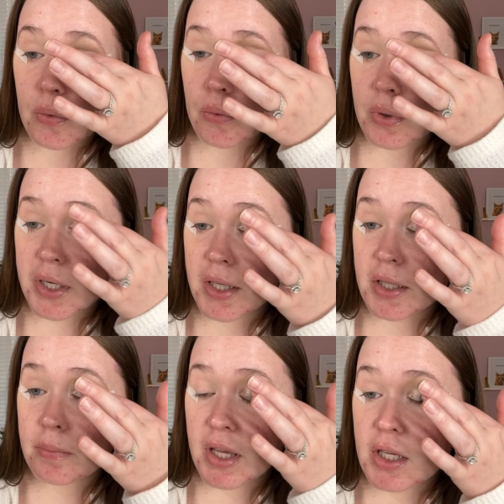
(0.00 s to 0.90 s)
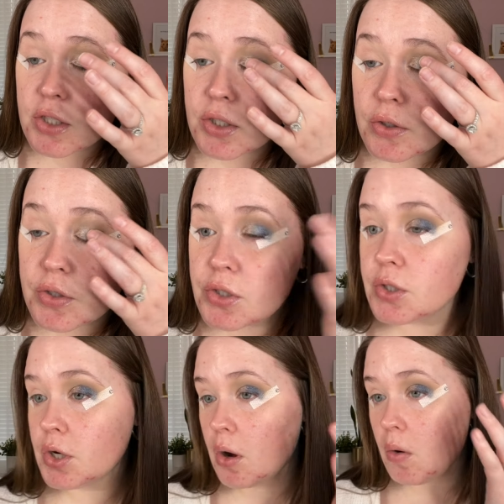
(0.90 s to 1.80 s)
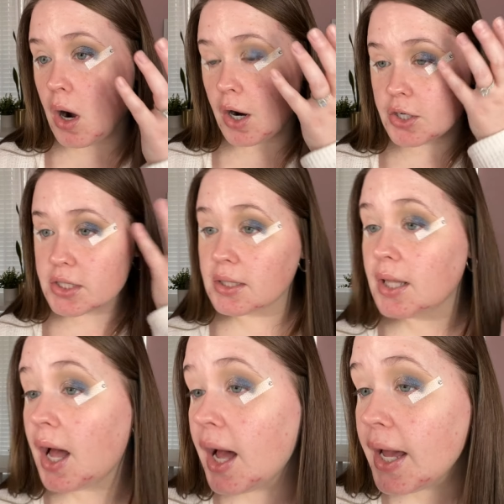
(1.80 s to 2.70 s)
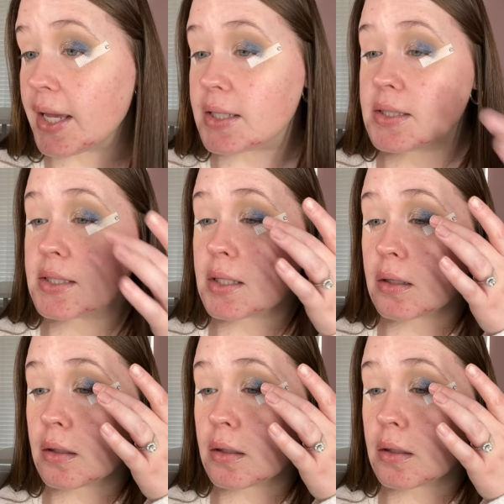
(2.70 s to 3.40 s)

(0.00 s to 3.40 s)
really making sure there's no harsh lines.